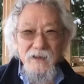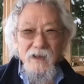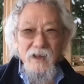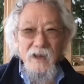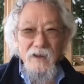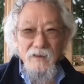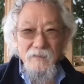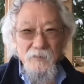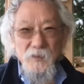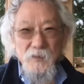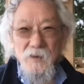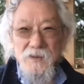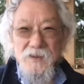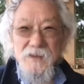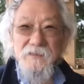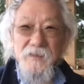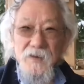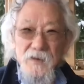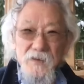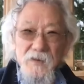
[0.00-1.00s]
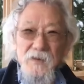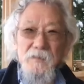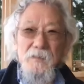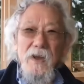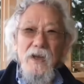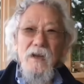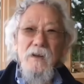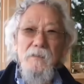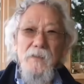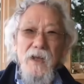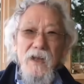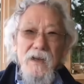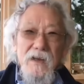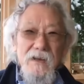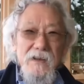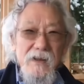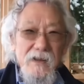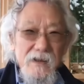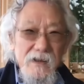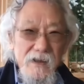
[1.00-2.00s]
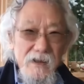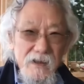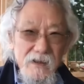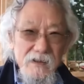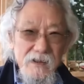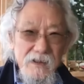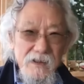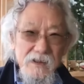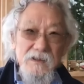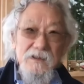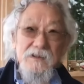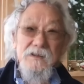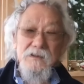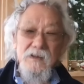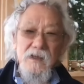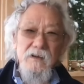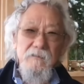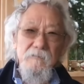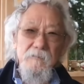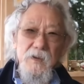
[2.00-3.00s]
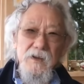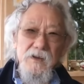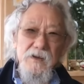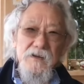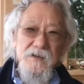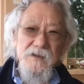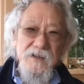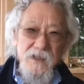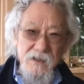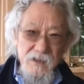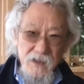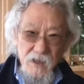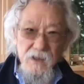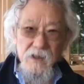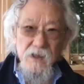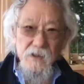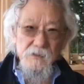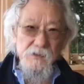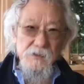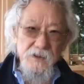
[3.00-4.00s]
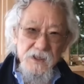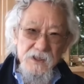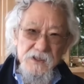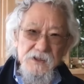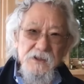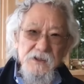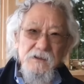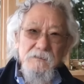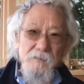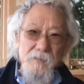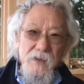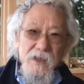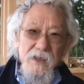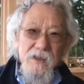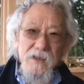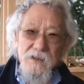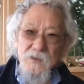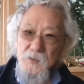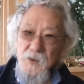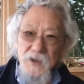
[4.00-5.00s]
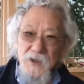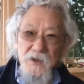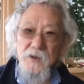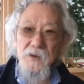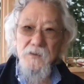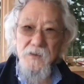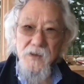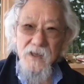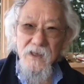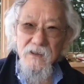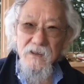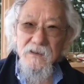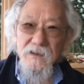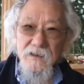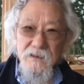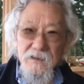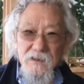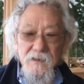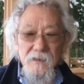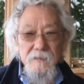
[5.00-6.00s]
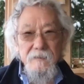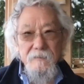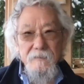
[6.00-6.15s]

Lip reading: And of course, if you go to Bella Bella, the Hiltzik have been using traditional means where you don't kill